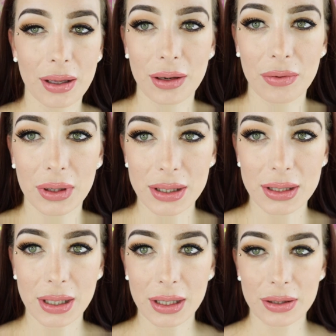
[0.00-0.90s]
Can really
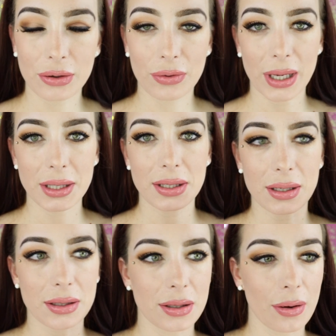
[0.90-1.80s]
see it, it's
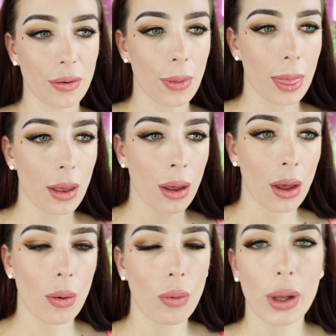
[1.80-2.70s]
crazy. So
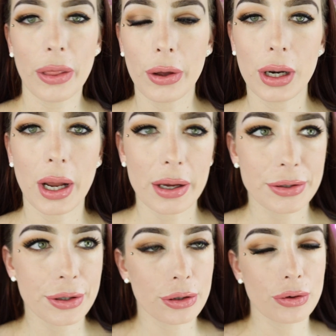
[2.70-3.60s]
well, with hooded
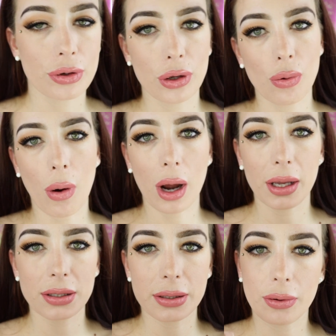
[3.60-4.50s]
eyes, you
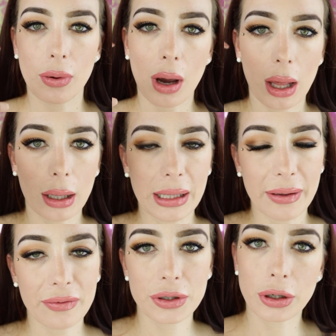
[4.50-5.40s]
wanting to
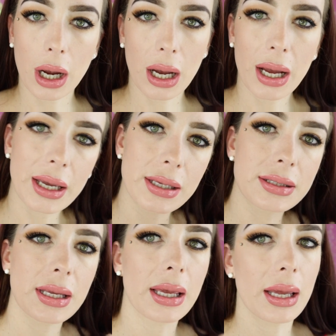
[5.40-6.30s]
lift your
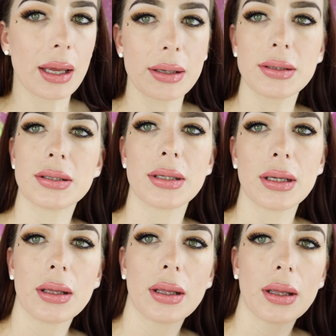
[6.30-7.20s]
eyes, and
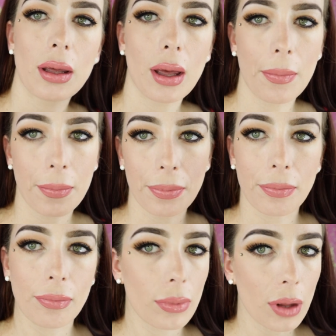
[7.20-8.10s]

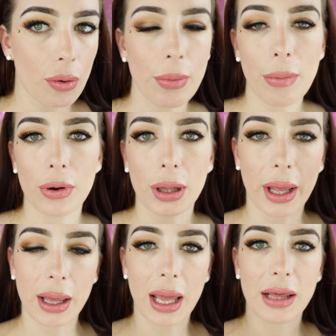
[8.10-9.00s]
remember,
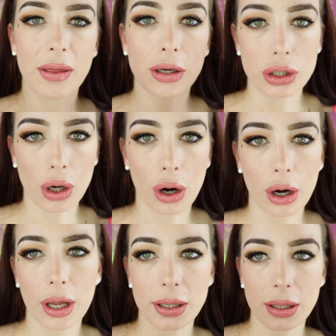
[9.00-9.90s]
like anything
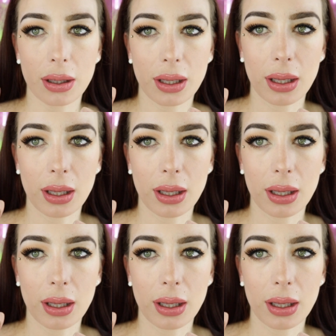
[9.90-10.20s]
dark, it